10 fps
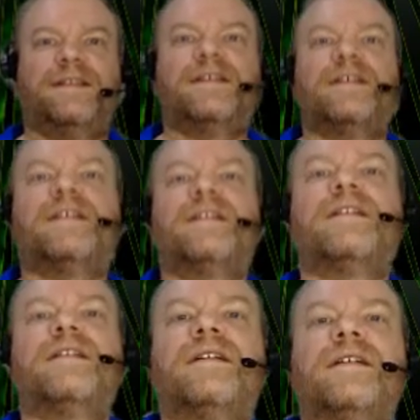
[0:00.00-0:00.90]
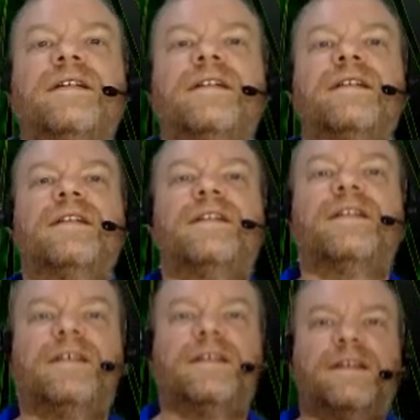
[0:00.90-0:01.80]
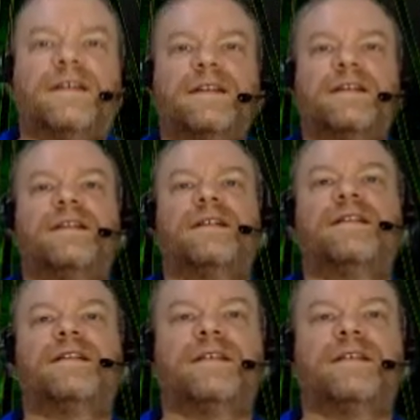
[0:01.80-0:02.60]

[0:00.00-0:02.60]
[no speech]